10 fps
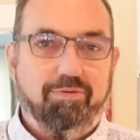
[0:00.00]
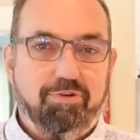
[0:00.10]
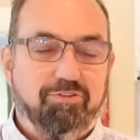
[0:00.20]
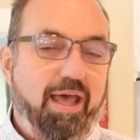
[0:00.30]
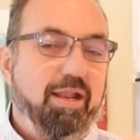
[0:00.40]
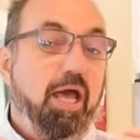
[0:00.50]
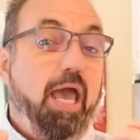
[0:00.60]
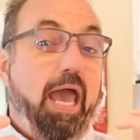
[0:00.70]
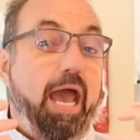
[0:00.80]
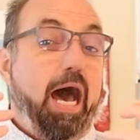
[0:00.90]
I've just had
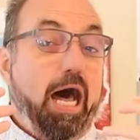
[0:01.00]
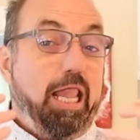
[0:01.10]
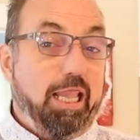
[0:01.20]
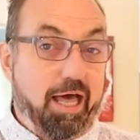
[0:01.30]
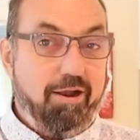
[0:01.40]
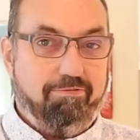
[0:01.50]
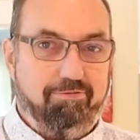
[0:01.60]
a lot of